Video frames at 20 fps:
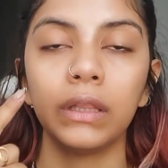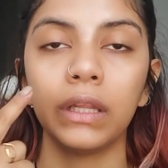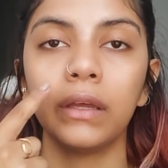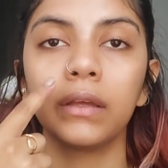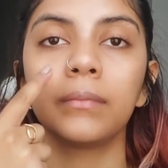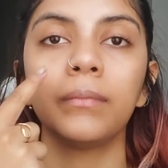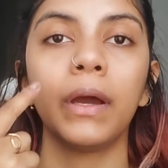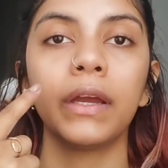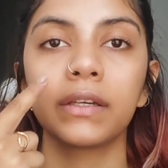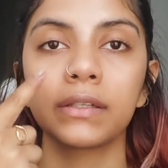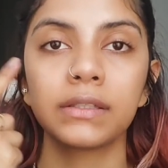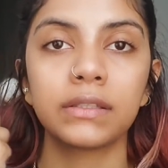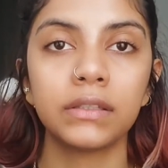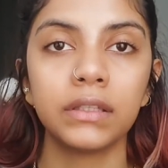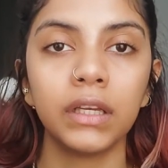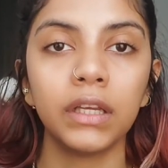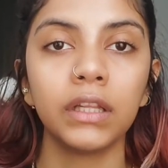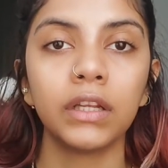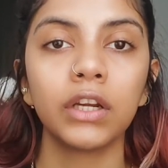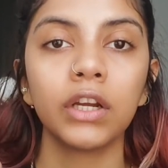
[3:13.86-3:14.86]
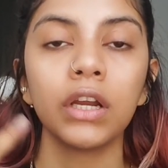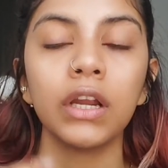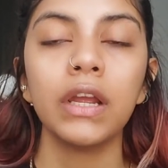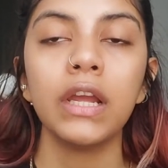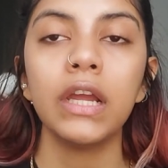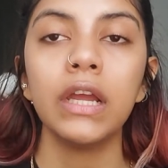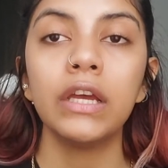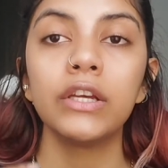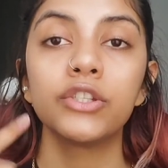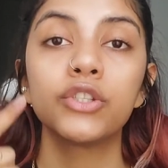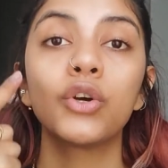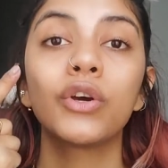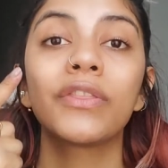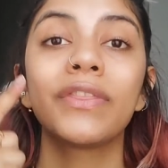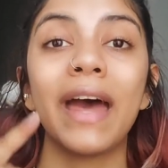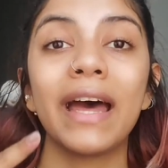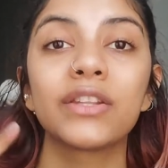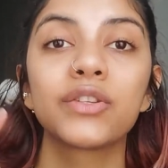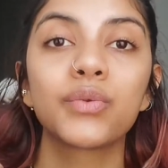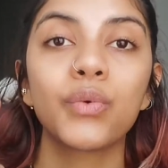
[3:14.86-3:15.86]
my concealer. So
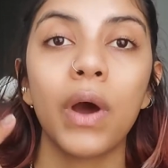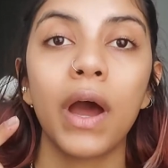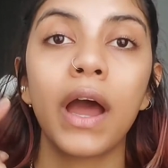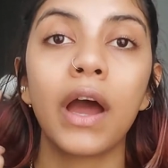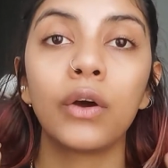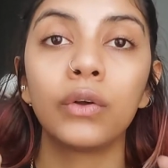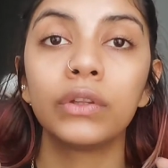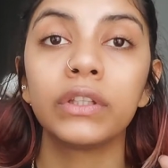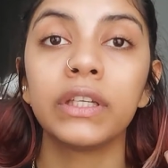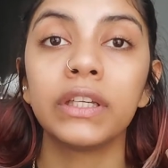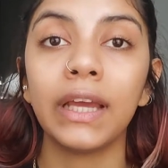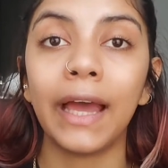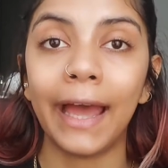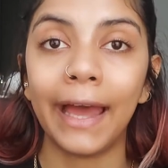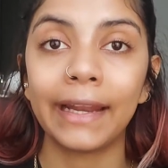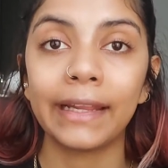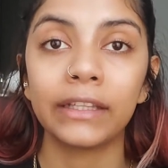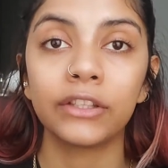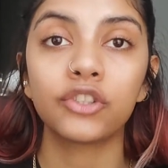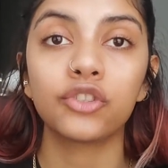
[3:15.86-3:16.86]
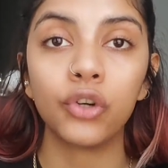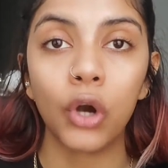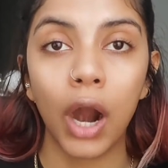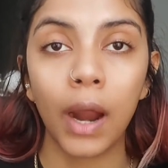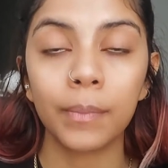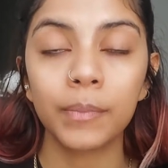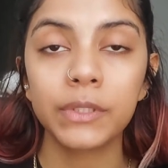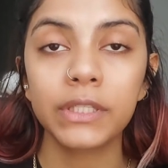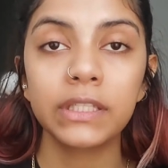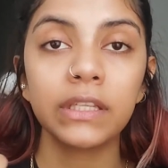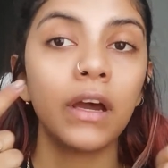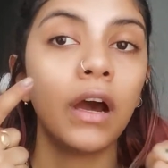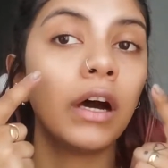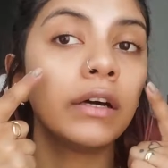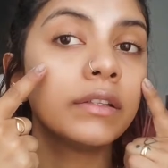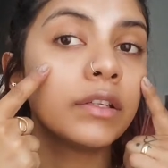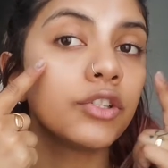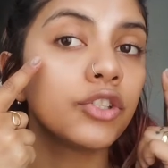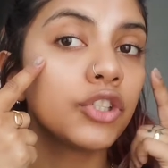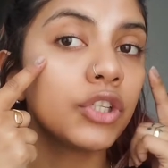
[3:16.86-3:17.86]
that's why I only added drops
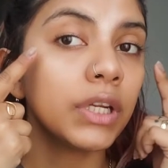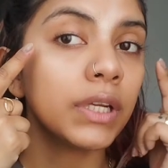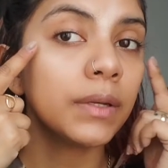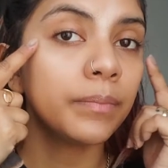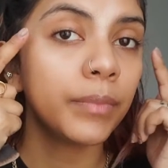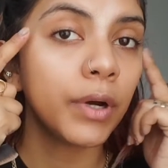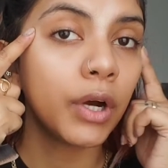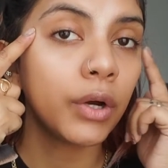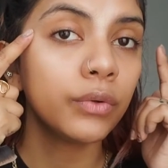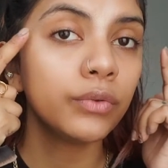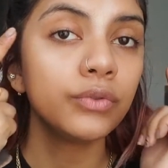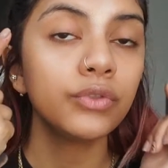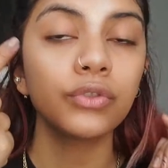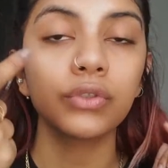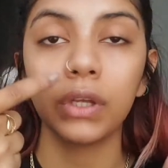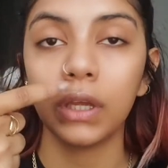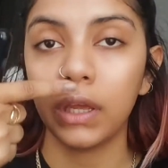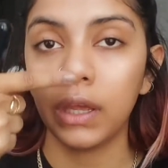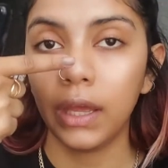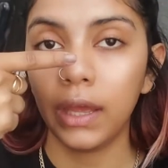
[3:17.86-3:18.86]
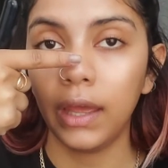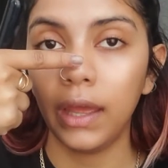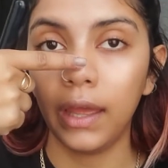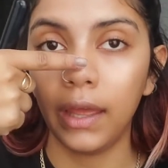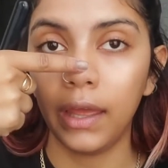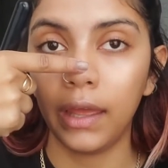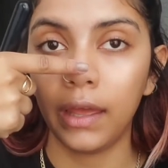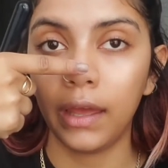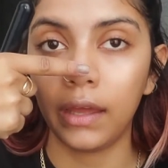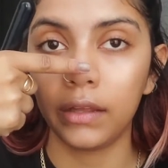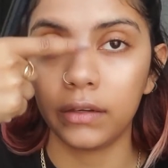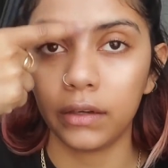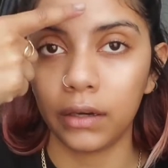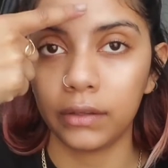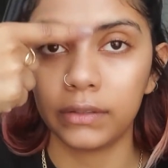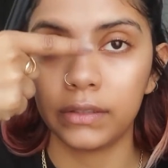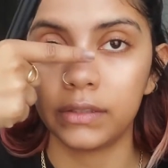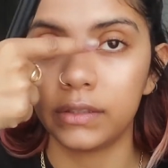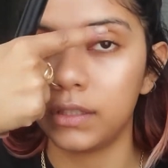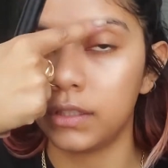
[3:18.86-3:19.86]
on the cheekbones and
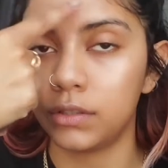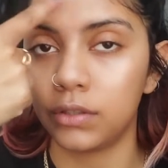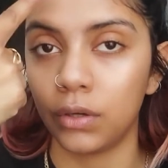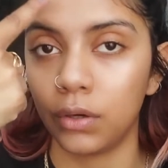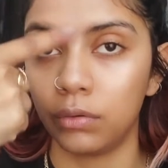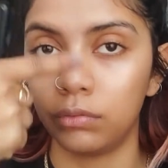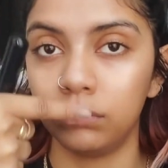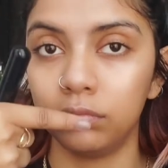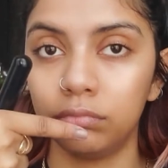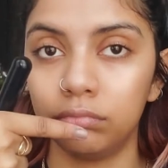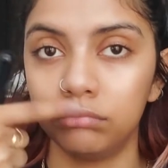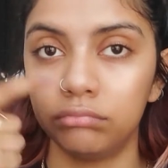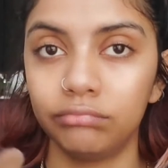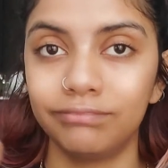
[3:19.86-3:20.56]
on the T-zone.